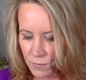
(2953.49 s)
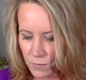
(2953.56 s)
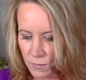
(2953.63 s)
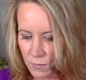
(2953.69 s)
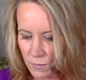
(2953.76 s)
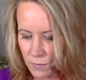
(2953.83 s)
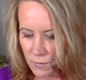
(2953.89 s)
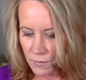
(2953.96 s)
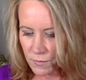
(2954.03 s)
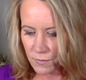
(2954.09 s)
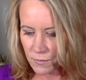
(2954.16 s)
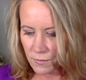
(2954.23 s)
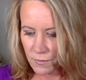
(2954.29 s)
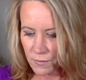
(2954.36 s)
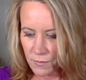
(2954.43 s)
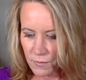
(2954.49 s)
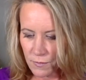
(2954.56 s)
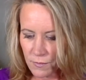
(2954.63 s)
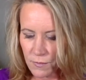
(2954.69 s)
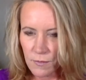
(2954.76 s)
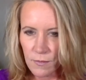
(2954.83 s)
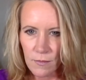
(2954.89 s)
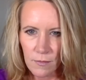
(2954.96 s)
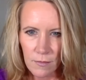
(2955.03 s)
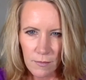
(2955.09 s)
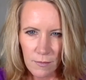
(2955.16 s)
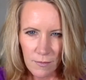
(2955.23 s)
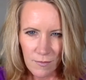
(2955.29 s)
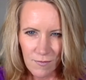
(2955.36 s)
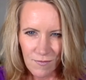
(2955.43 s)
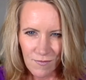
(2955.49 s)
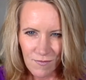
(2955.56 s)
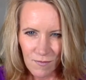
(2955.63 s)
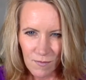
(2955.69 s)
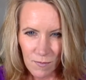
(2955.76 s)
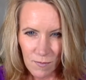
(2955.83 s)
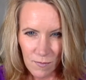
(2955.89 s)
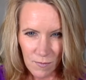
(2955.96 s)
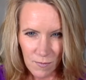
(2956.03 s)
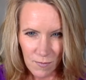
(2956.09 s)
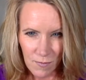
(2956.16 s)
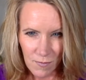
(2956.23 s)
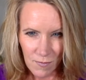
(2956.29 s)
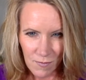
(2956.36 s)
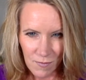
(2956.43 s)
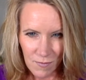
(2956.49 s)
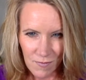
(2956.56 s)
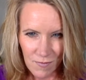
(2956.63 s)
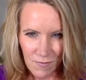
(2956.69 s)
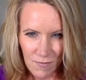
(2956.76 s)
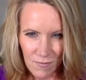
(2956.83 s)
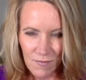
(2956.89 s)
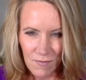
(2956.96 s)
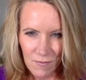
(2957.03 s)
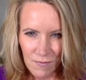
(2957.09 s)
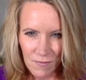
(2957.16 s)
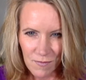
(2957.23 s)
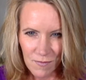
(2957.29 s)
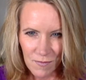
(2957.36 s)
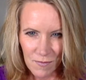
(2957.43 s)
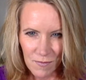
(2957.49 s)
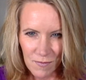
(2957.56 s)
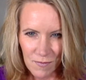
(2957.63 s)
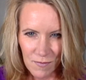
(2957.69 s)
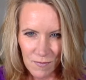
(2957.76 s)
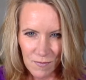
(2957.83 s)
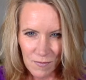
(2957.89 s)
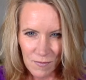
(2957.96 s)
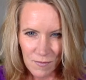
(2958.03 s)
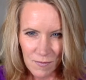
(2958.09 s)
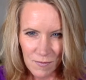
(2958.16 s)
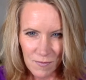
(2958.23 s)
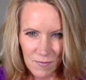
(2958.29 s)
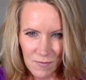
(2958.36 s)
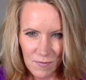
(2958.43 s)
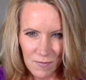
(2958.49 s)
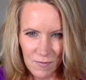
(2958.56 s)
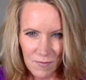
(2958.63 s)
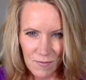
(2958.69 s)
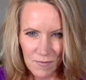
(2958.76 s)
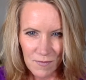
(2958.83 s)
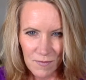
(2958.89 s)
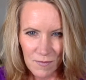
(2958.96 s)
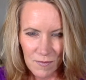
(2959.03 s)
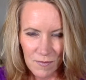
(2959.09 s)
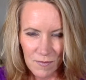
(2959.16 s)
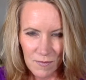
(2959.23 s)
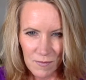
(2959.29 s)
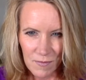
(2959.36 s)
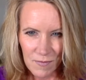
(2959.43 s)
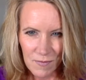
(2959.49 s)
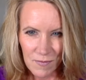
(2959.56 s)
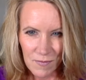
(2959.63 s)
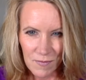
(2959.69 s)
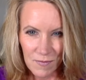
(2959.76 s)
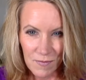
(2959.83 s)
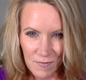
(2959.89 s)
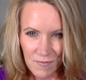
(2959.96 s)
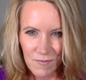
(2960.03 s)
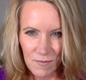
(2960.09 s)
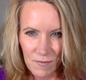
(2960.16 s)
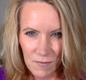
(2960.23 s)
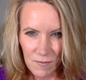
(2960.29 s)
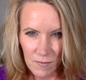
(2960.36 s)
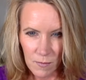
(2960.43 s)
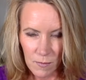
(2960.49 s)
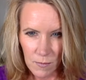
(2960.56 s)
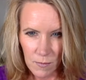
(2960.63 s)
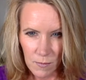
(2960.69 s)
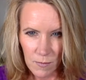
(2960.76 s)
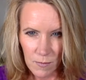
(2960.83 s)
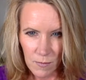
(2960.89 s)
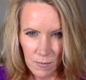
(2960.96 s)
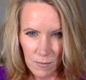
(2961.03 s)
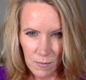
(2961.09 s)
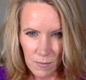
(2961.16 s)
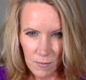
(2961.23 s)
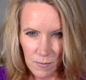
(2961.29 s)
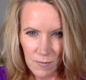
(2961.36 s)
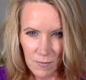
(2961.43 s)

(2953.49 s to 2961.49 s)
The person shown says nothing.